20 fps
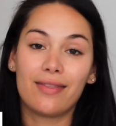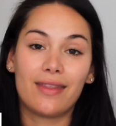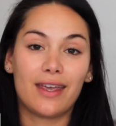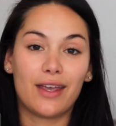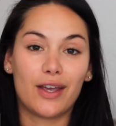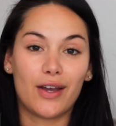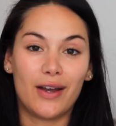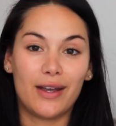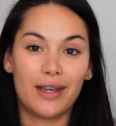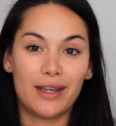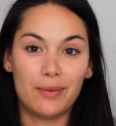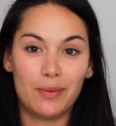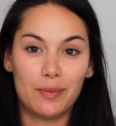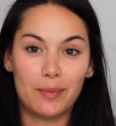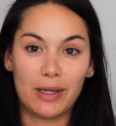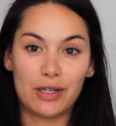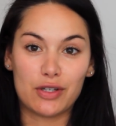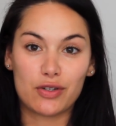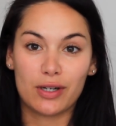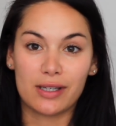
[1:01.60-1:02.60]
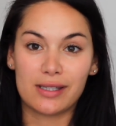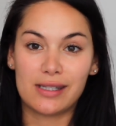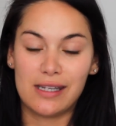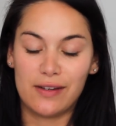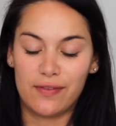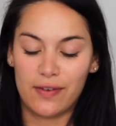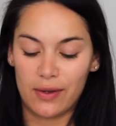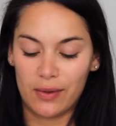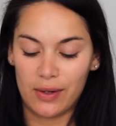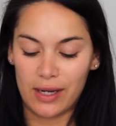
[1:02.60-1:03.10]
then going in with my
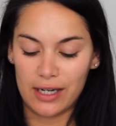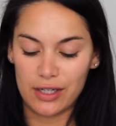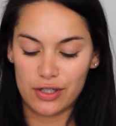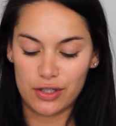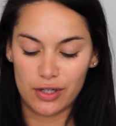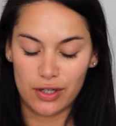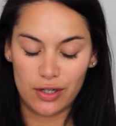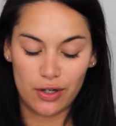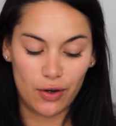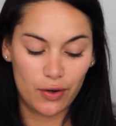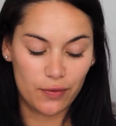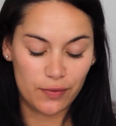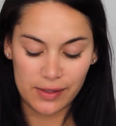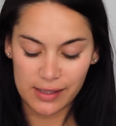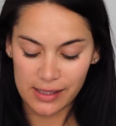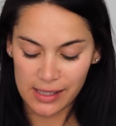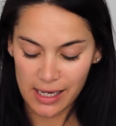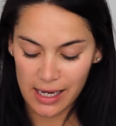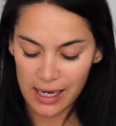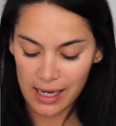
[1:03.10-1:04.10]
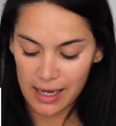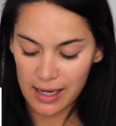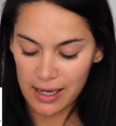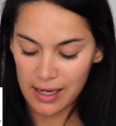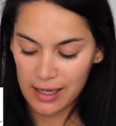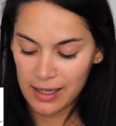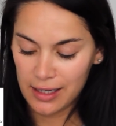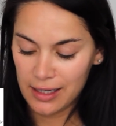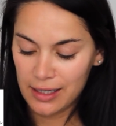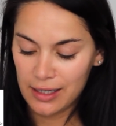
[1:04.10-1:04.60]
trusty foundation. Obviously,
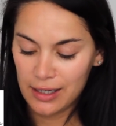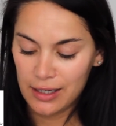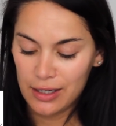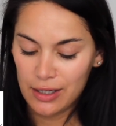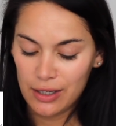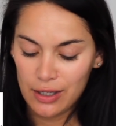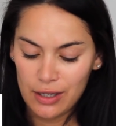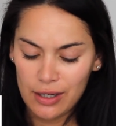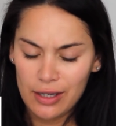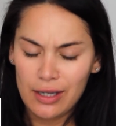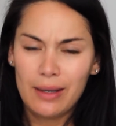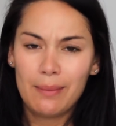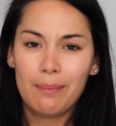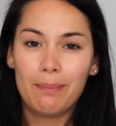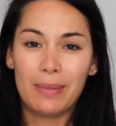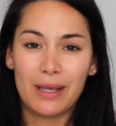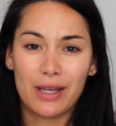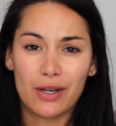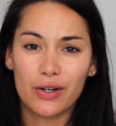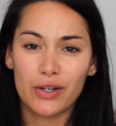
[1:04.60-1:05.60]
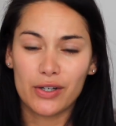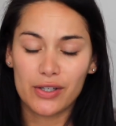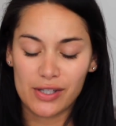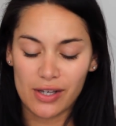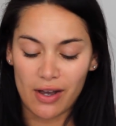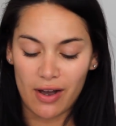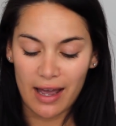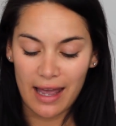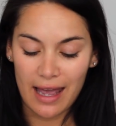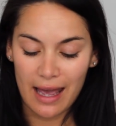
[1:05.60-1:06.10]
because
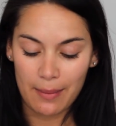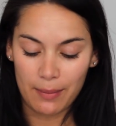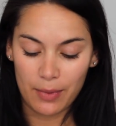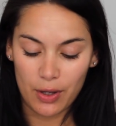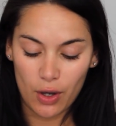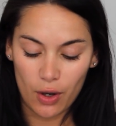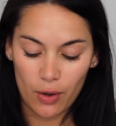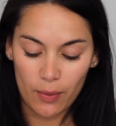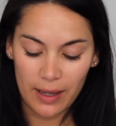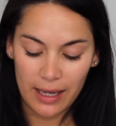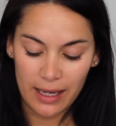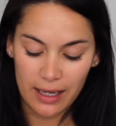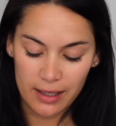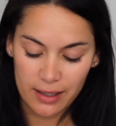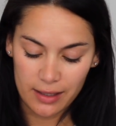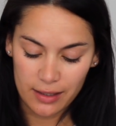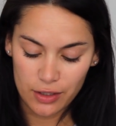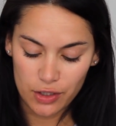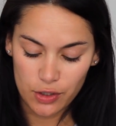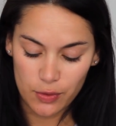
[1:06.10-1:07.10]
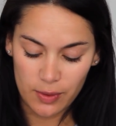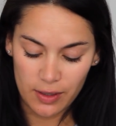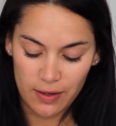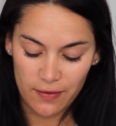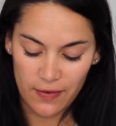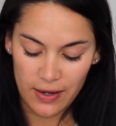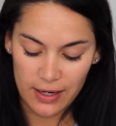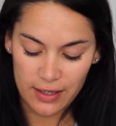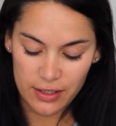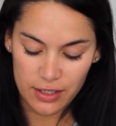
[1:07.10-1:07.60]
I am going to an
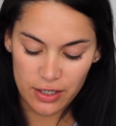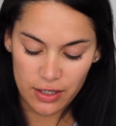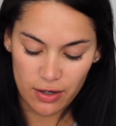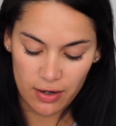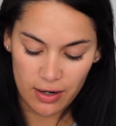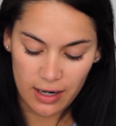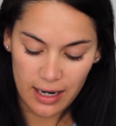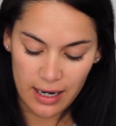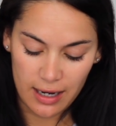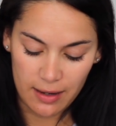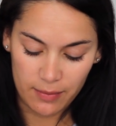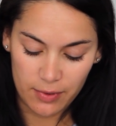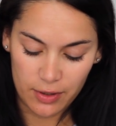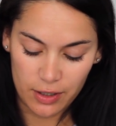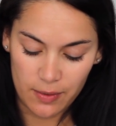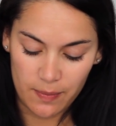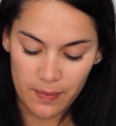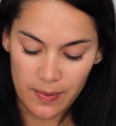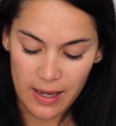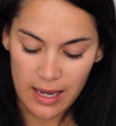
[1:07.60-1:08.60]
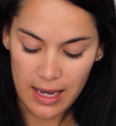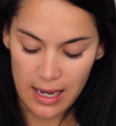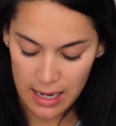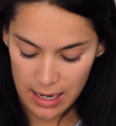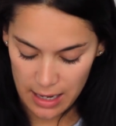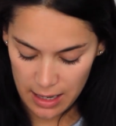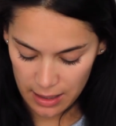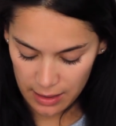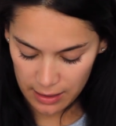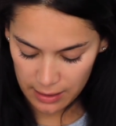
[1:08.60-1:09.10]
event tonight, I'm going to
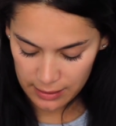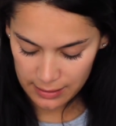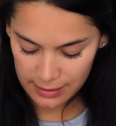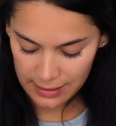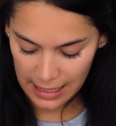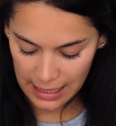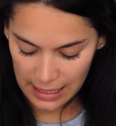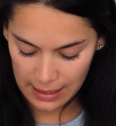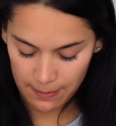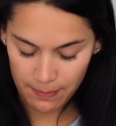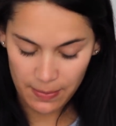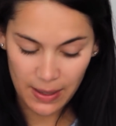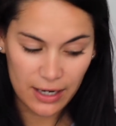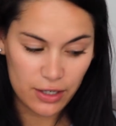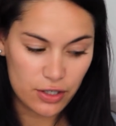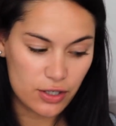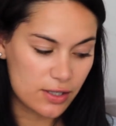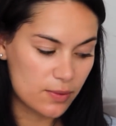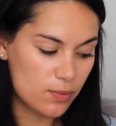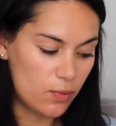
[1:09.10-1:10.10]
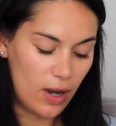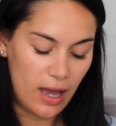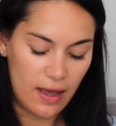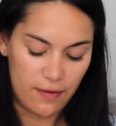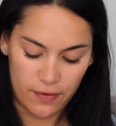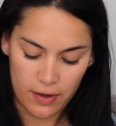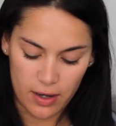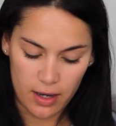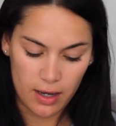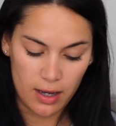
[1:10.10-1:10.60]
be taking pictures and
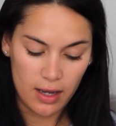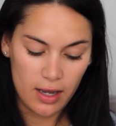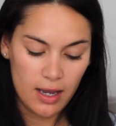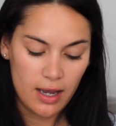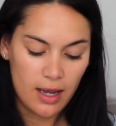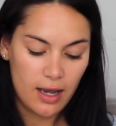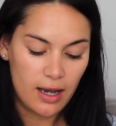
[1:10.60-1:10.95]
whatever,